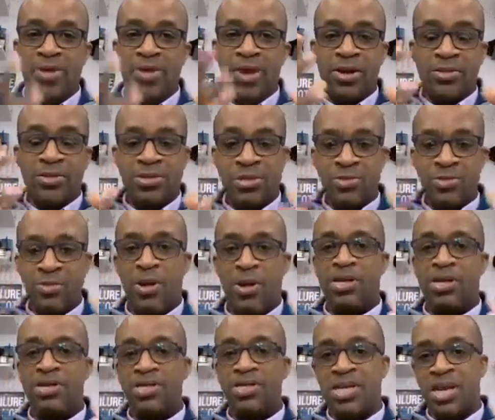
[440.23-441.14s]
and that on
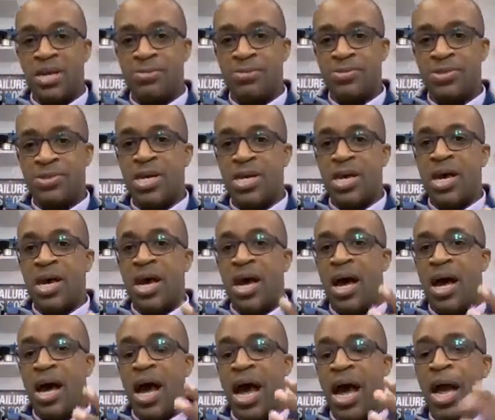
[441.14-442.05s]
small teams,
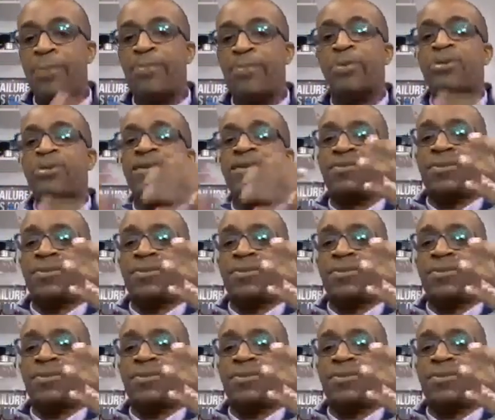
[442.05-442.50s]
a hyper